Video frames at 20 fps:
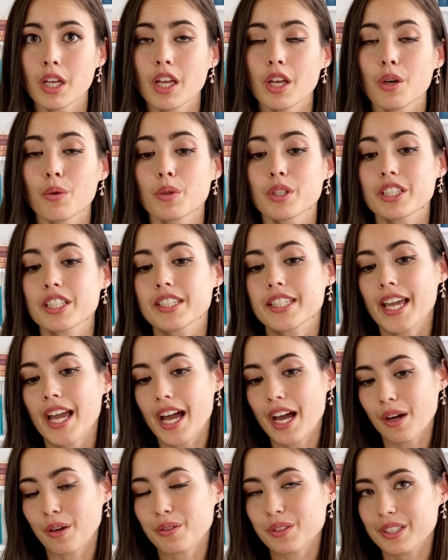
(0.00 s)
which is
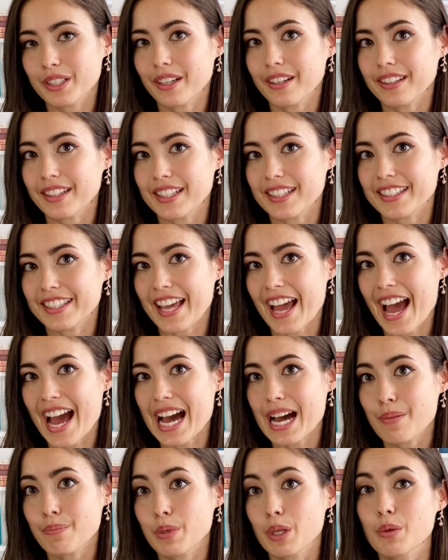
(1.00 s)
housed on this
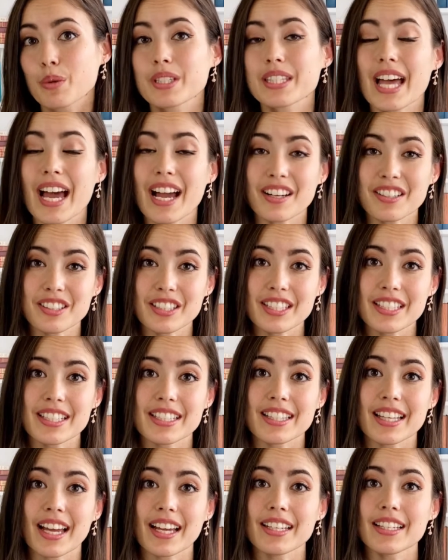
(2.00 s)
app, was actually
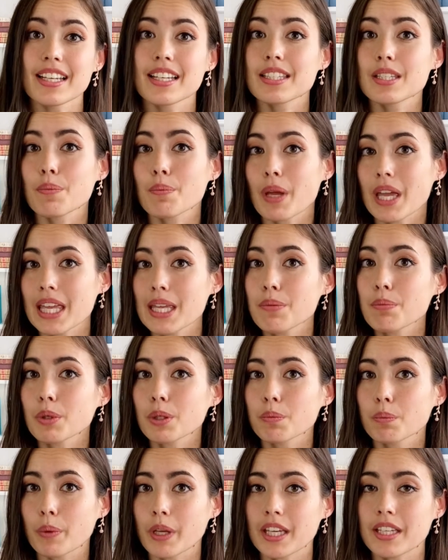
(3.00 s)
designed as a
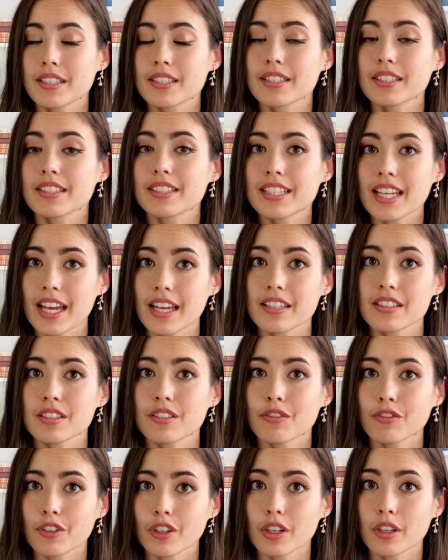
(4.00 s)
paper-based test
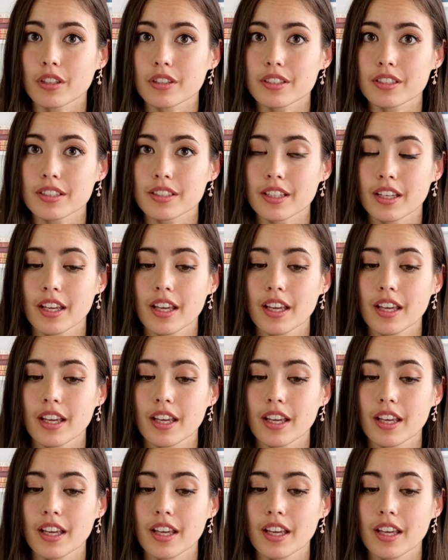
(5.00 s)
first.